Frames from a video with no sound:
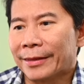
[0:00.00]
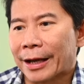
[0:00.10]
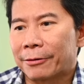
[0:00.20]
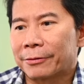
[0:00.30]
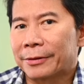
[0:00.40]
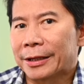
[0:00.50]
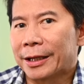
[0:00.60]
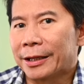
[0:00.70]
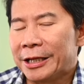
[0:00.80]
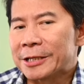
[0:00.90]
Now,
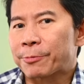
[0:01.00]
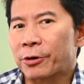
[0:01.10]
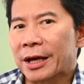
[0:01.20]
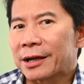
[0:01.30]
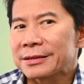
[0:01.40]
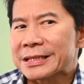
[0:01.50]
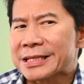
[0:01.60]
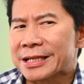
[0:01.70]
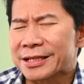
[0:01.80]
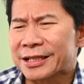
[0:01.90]
this product
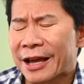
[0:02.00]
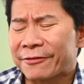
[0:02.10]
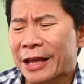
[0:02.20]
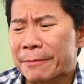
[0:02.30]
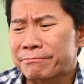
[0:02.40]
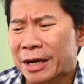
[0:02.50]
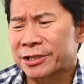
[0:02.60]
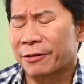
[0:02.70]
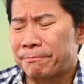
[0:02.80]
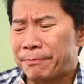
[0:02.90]
doesn't have that
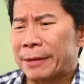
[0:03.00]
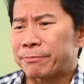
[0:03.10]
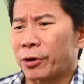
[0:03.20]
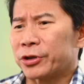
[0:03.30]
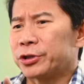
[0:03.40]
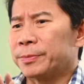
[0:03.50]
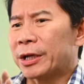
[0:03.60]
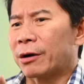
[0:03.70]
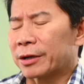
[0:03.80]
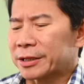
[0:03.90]
much of bad point, to
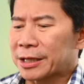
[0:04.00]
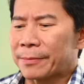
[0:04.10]
be honest.